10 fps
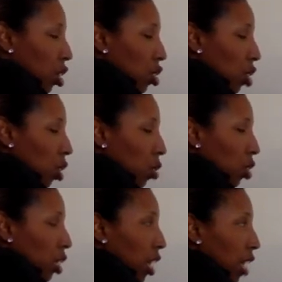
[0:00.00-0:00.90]
So
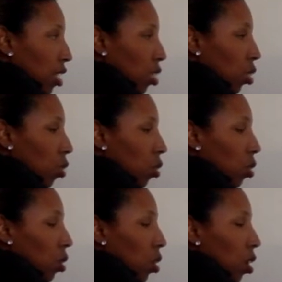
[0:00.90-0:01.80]
she has a
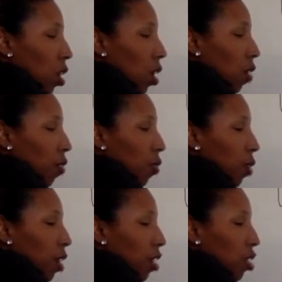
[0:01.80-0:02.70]
total of
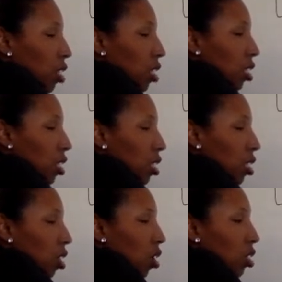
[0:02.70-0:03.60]

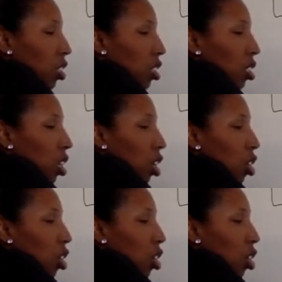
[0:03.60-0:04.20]
360 oranges.